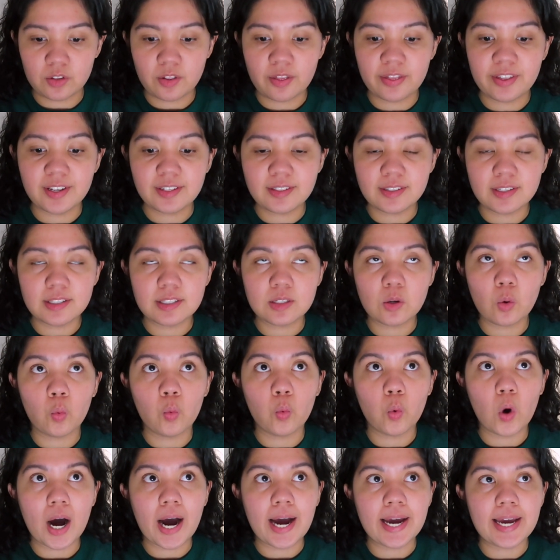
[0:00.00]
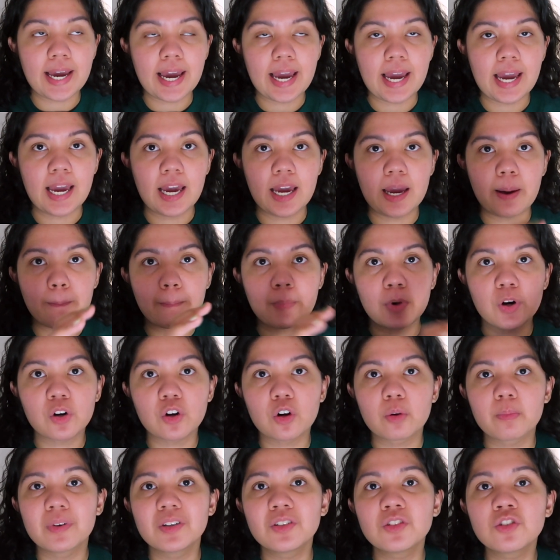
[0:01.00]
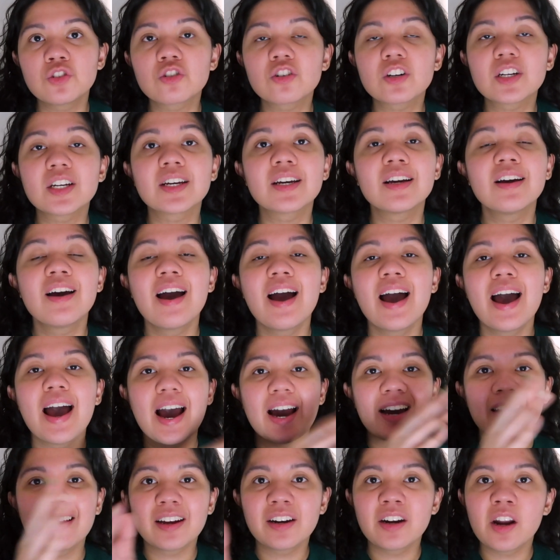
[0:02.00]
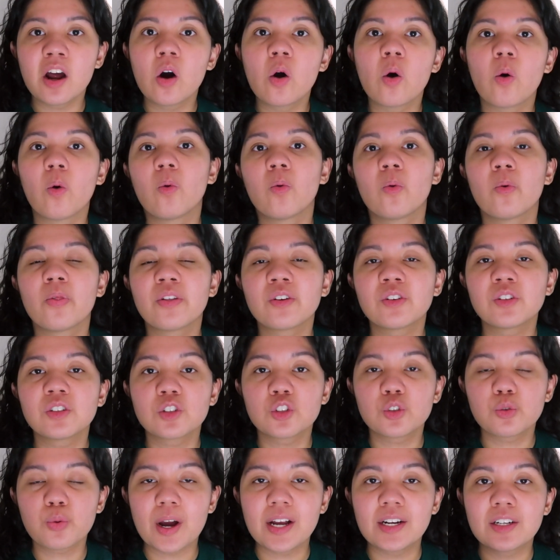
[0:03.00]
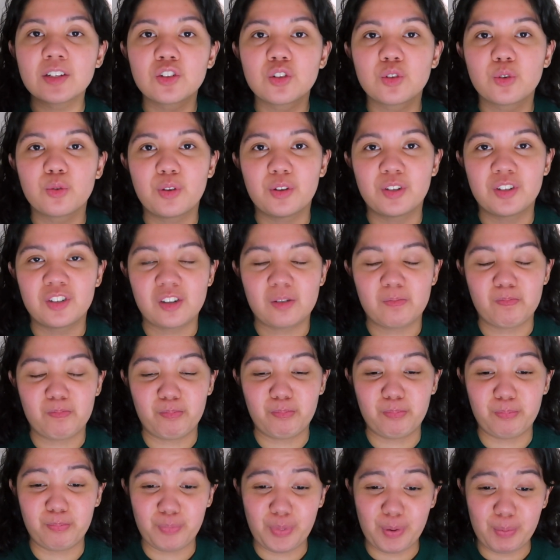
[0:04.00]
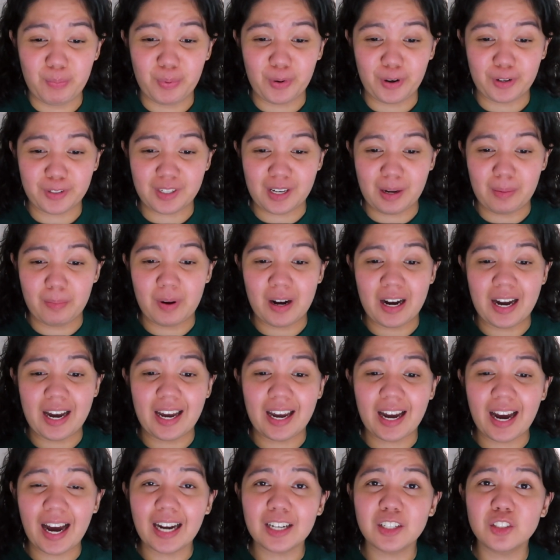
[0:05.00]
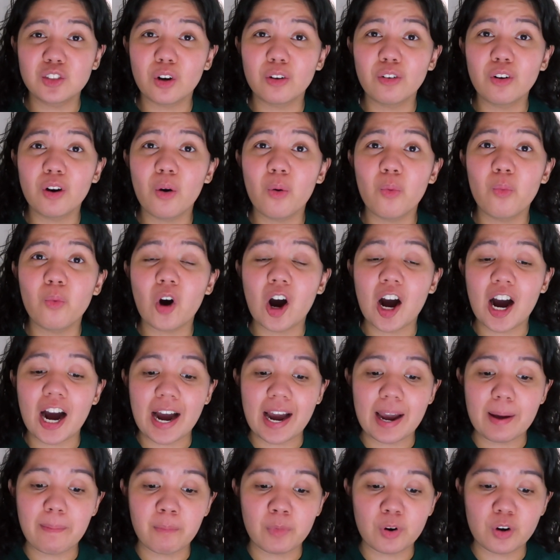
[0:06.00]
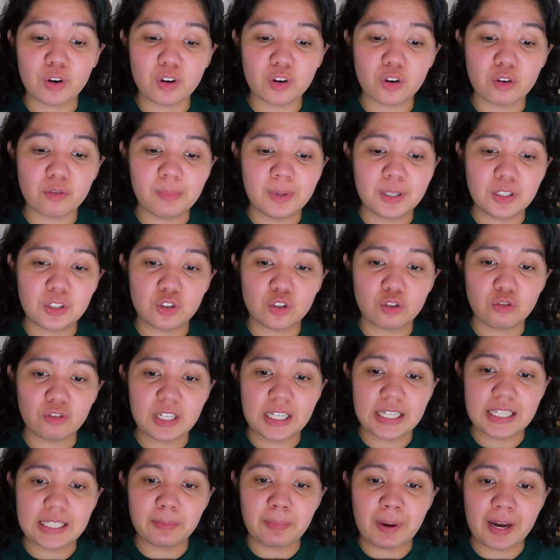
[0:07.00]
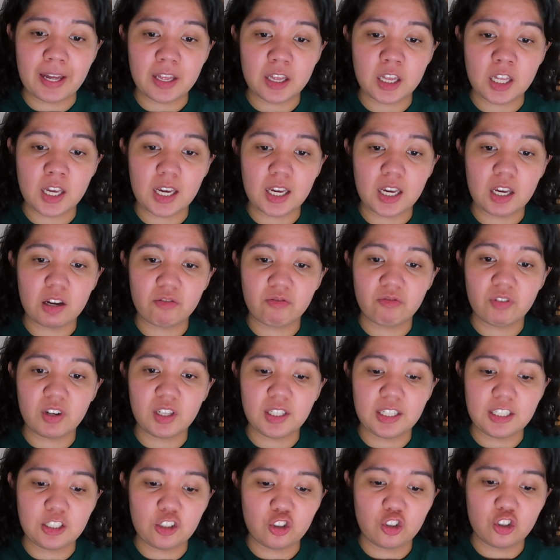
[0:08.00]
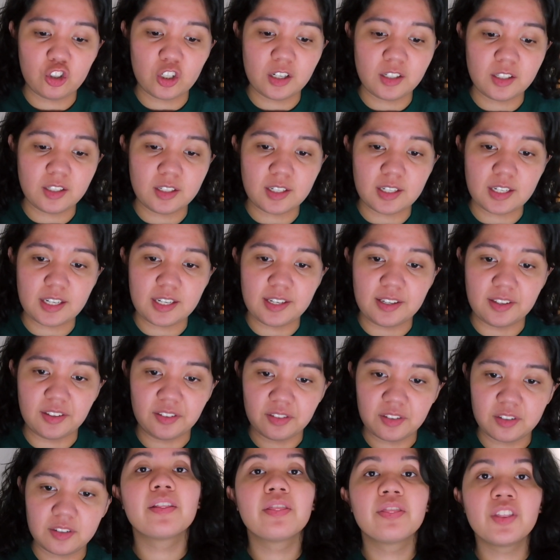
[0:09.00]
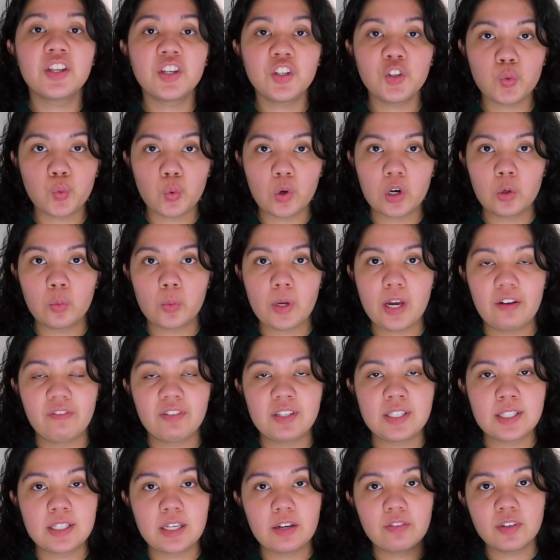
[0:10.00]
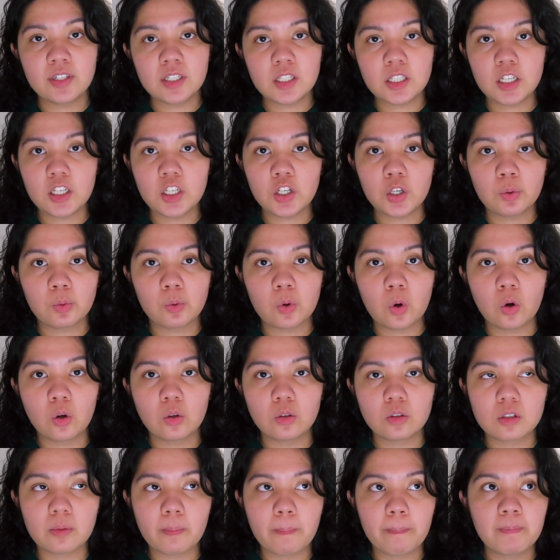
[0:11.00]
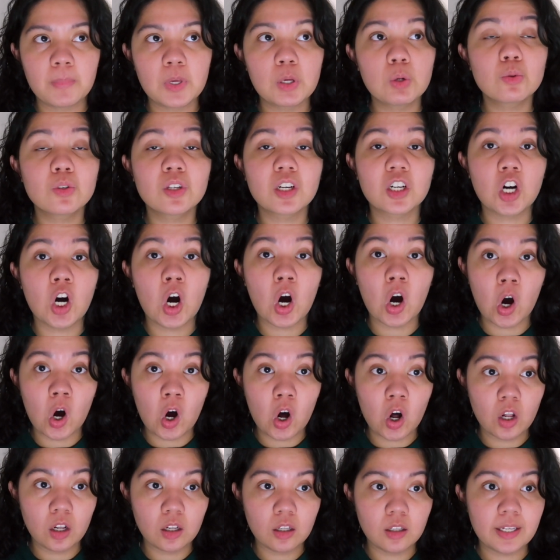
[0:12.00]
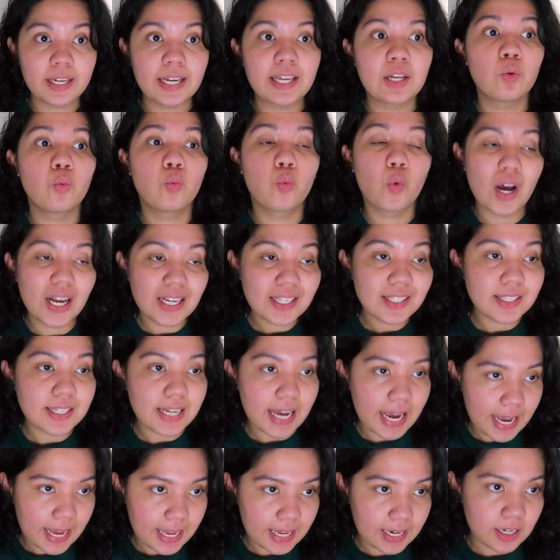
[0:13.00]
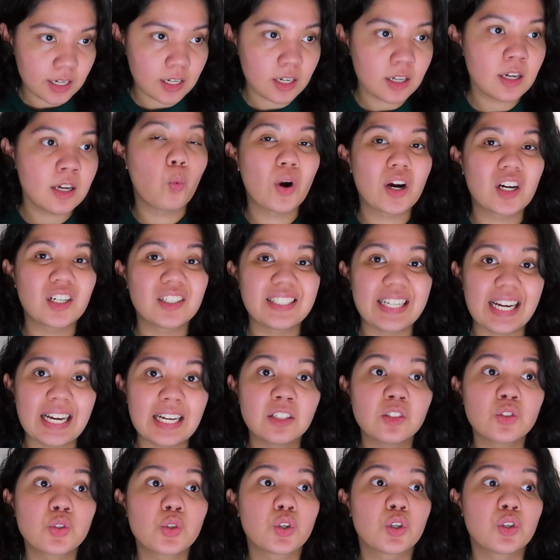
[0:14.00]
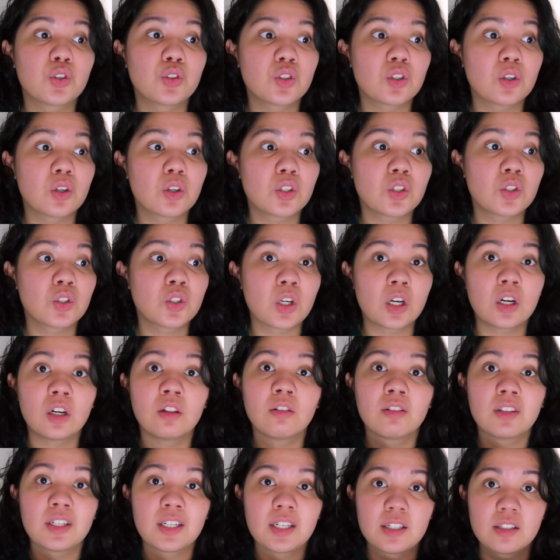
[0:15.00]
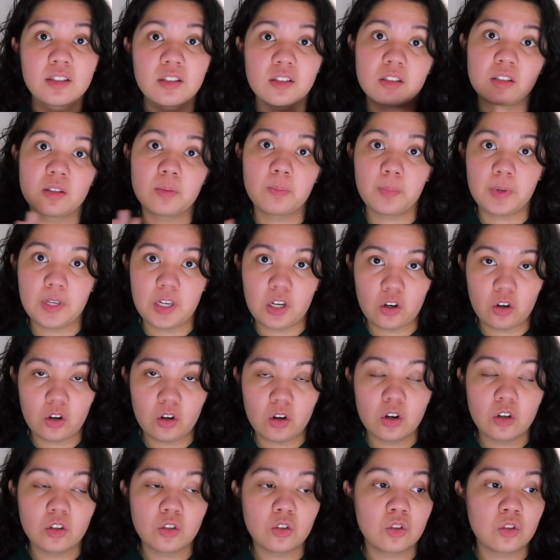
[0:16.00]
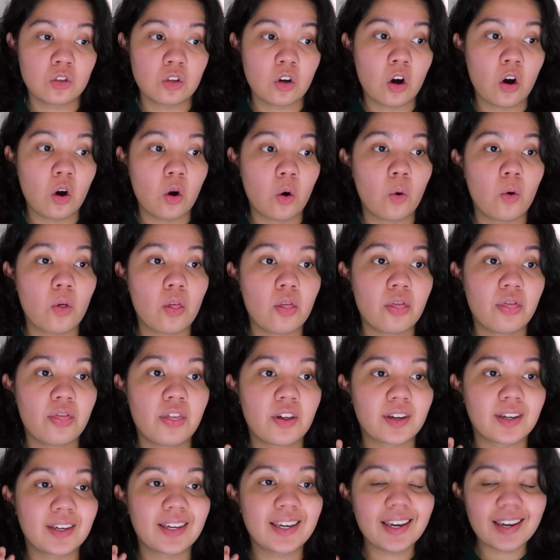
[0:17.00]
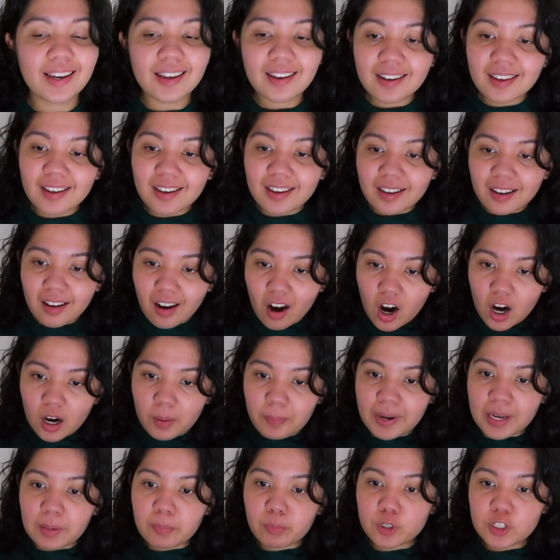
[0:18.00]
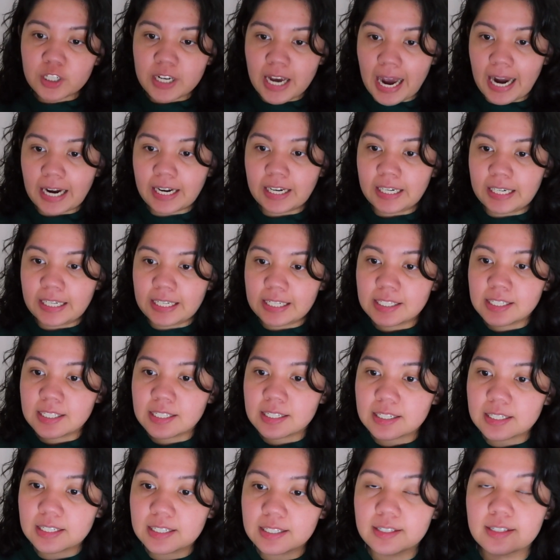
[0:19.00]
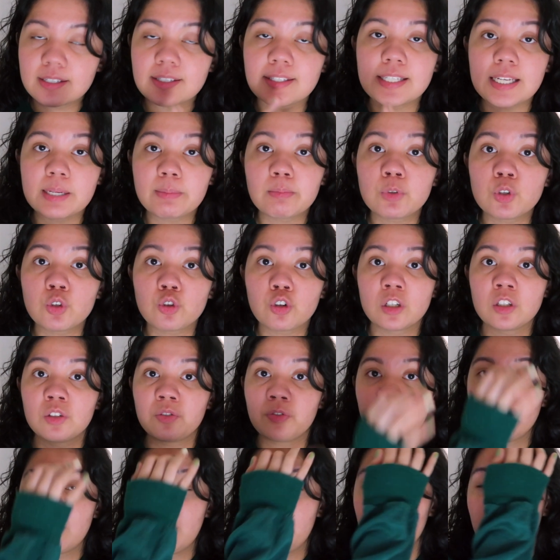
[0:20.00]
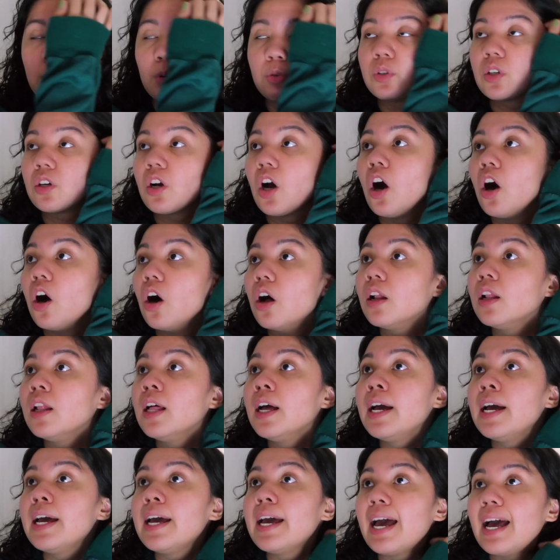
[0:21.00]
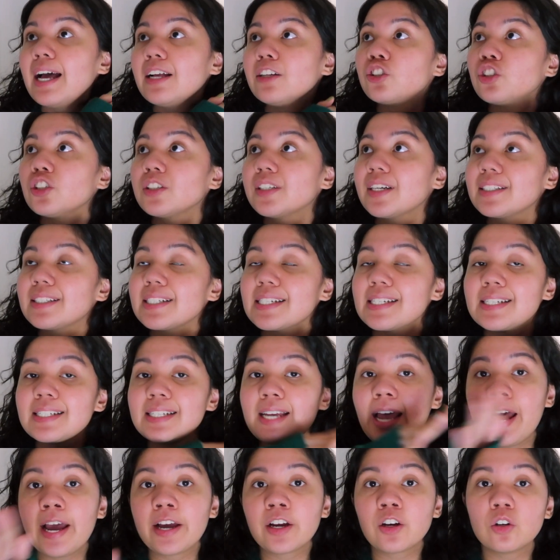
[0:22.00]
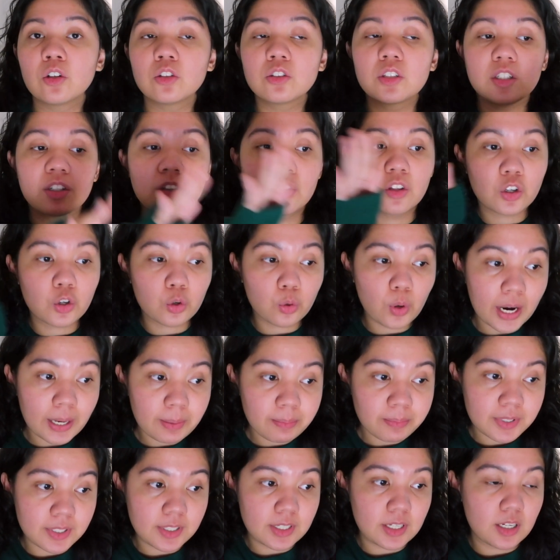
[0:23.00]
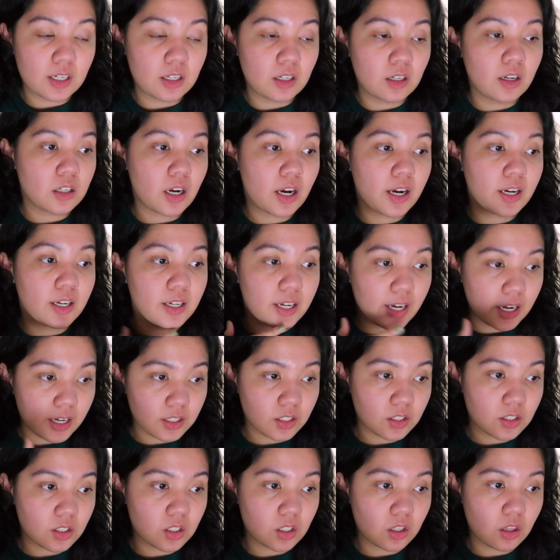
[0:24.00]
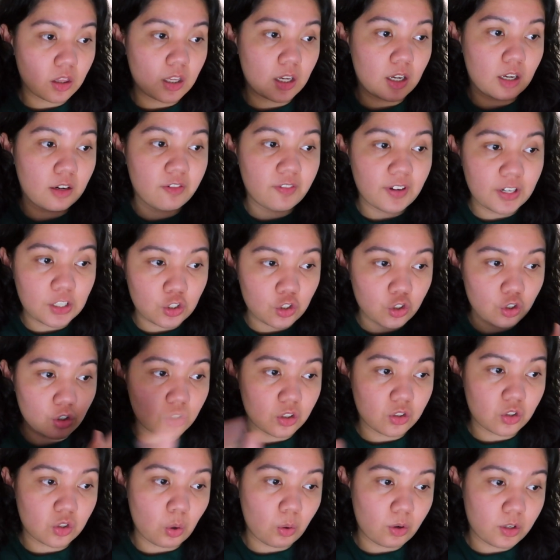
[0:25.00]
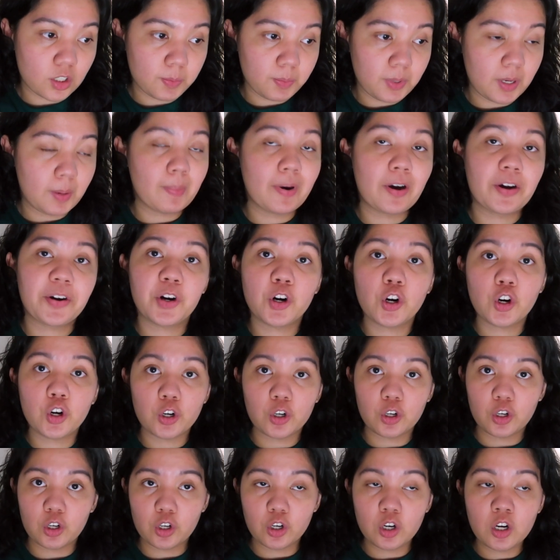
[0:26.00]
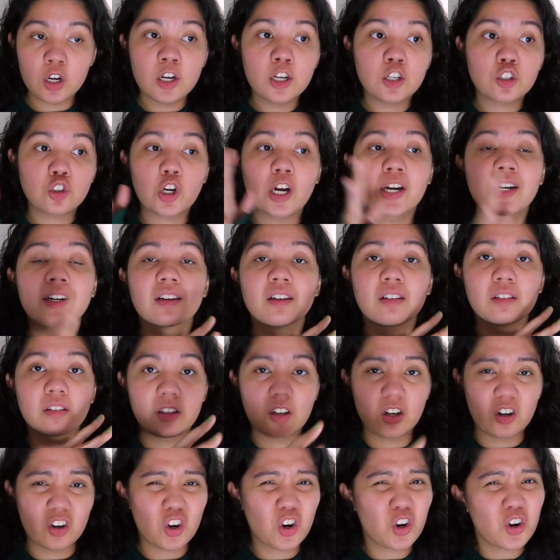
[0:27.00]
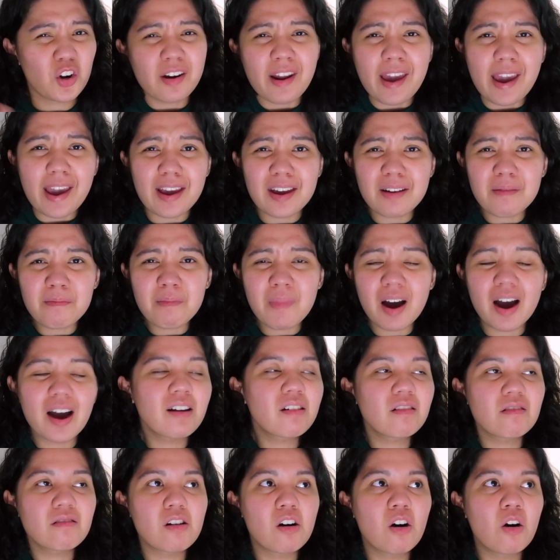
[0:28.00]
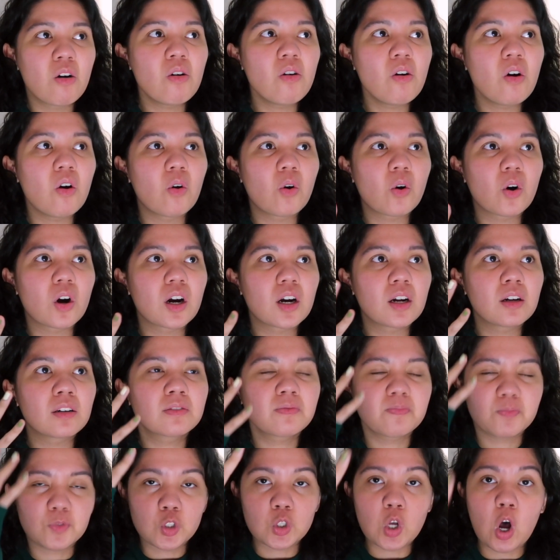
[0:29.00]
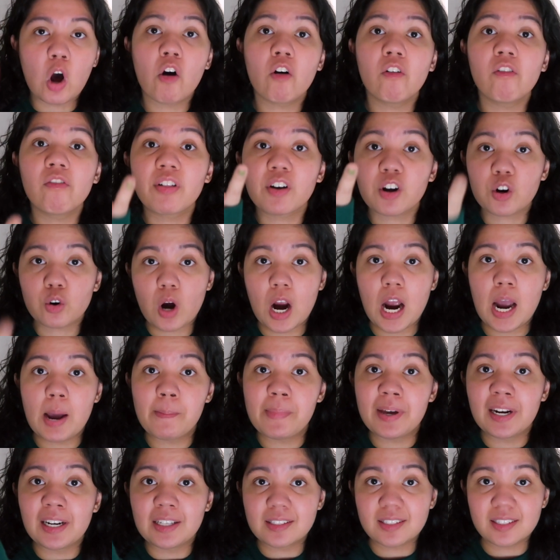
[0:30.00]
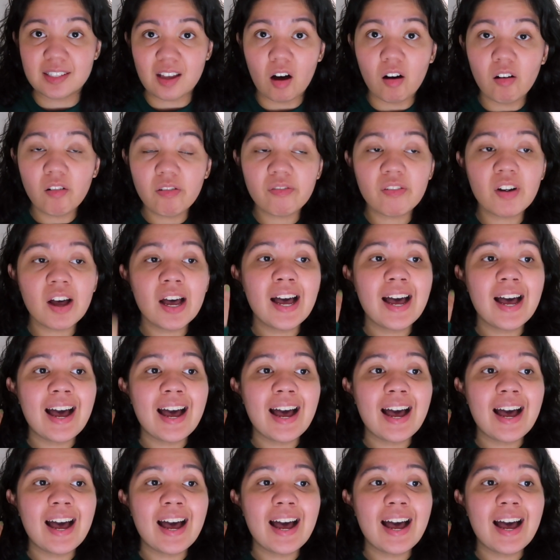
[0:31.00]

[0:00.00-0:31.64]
This is a YA murder mystery, and I know there's a trend to the books I buy. I don't know why murder mystery is my thing. It really just is. In this one, we have a 17-year-old music hall in West End where dancers suddenly disappear. So the Kitty, our main protagonist, is a seamstress for that music hall, and she gets entangled in the crime scene. I guess the adventure is going to be about her trying to clear her name, I don't know, or solve the crime in itself.